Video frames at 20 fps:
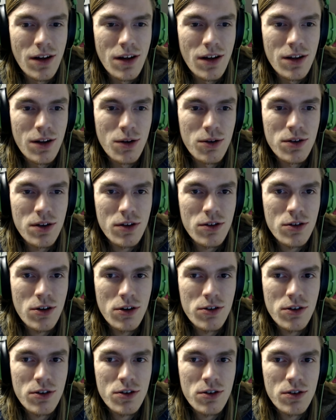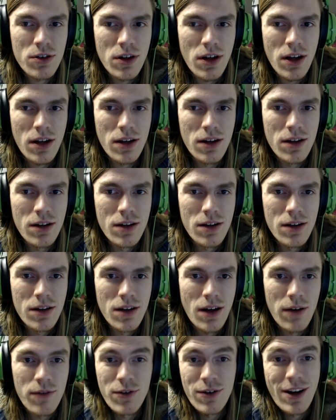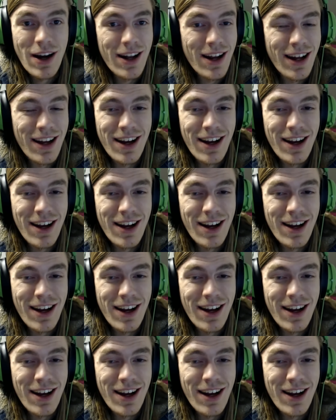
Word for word: The 06 Charger SRT8. I forgot I